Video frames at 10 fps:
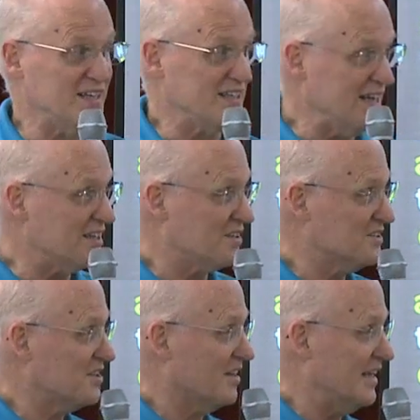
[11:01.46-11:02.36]

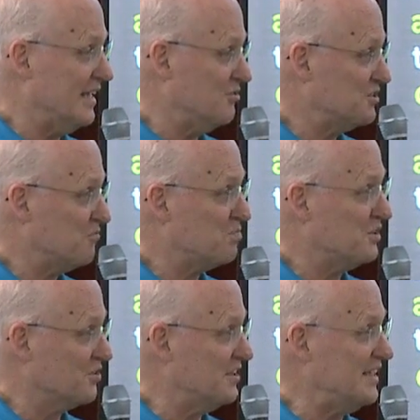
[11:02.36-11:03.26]
identical to the language of
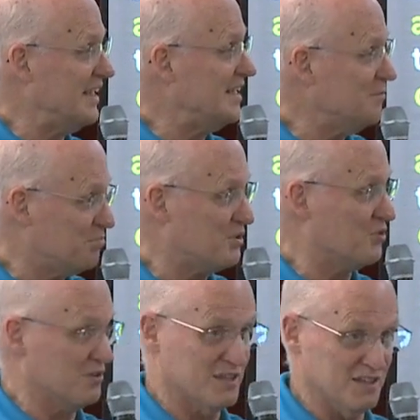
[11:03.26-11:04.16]
purity and
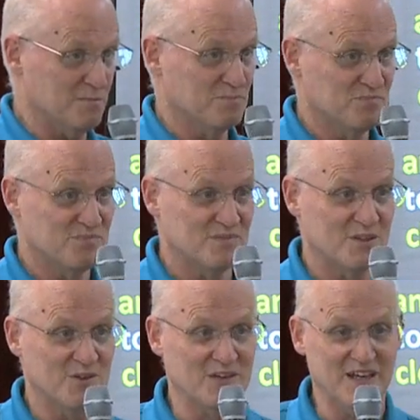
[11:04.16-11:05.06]
impurity.
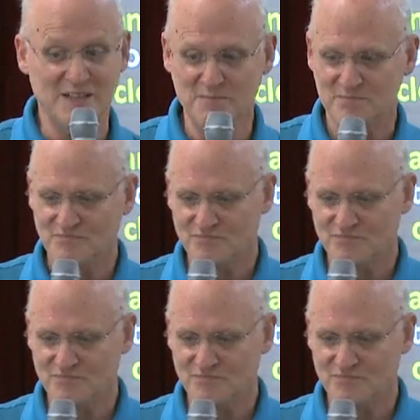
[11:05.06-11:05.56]
Okay?